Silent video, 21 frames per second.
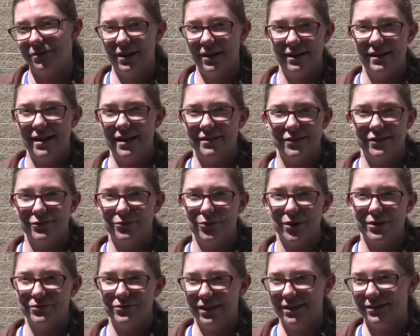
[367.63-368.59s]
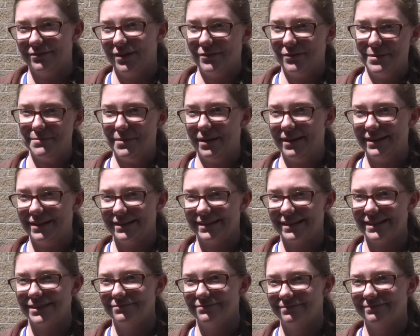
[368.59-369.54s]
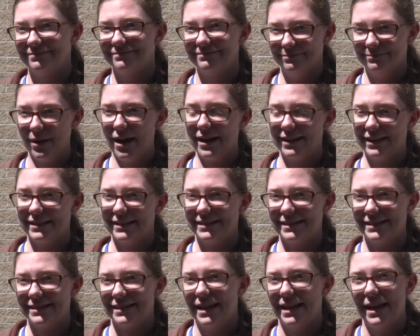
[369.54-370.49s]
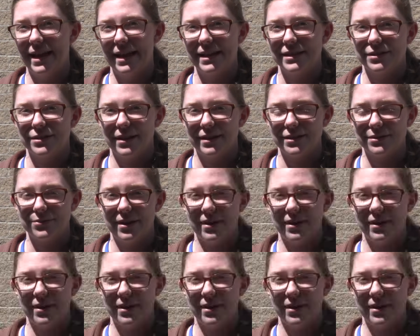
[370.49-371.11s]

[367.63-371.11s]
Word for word: right at the forefront of everybody's pockets. So that's